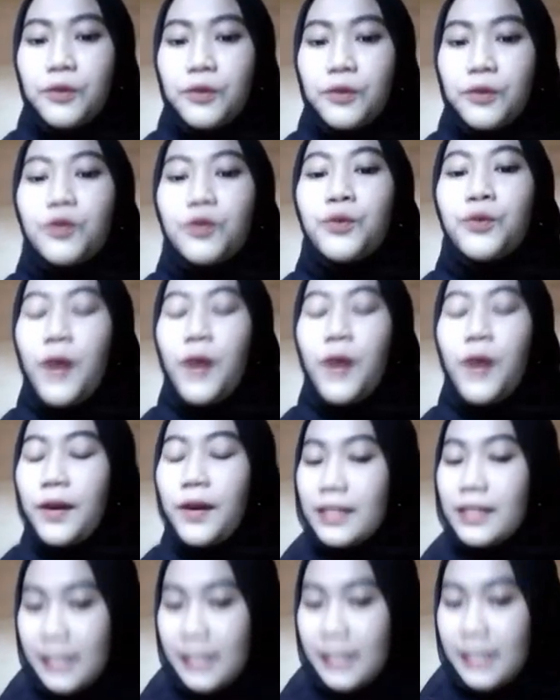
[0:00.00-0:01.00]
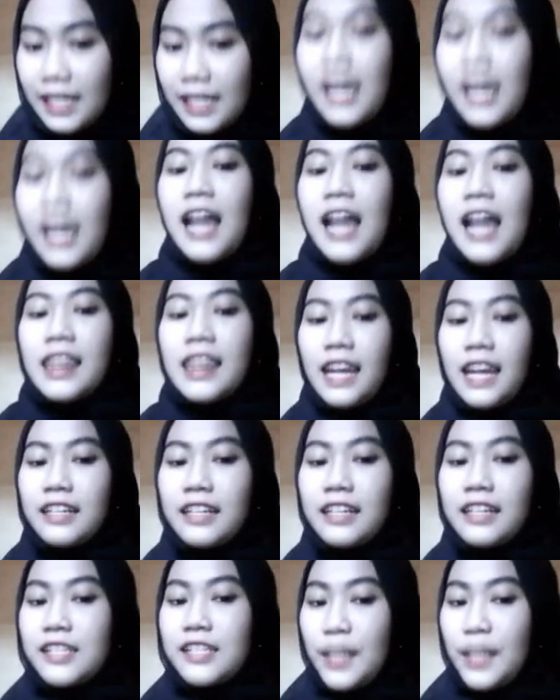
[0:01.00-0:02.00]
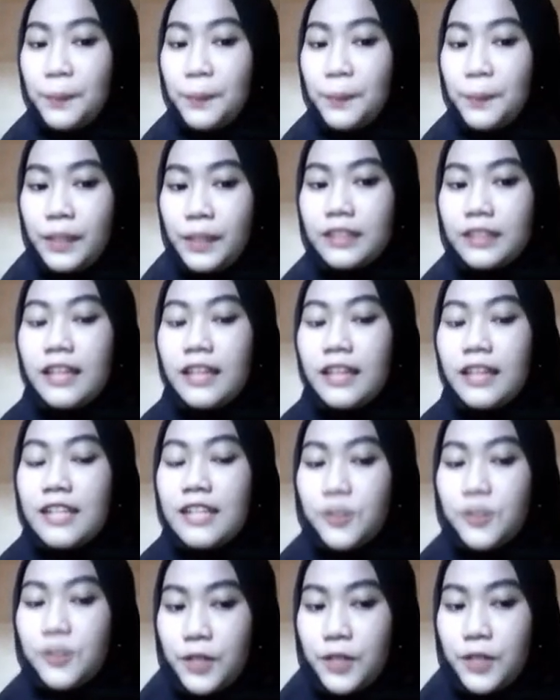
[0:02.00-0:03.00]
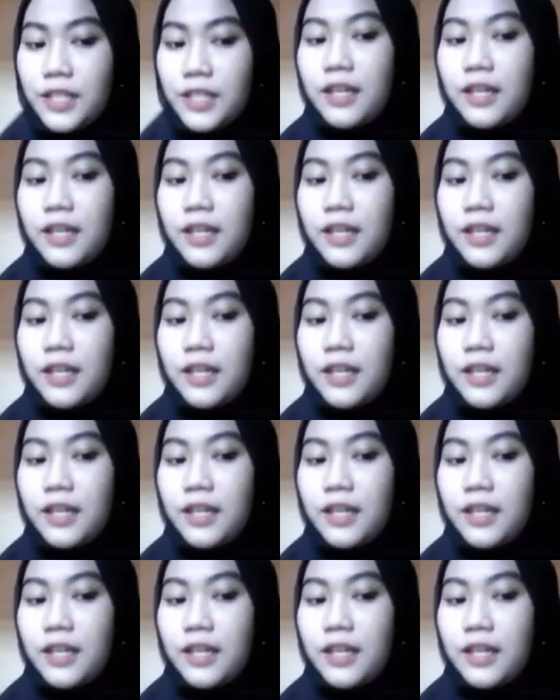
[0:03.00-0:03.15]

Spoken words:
guarantee that the sampled clusters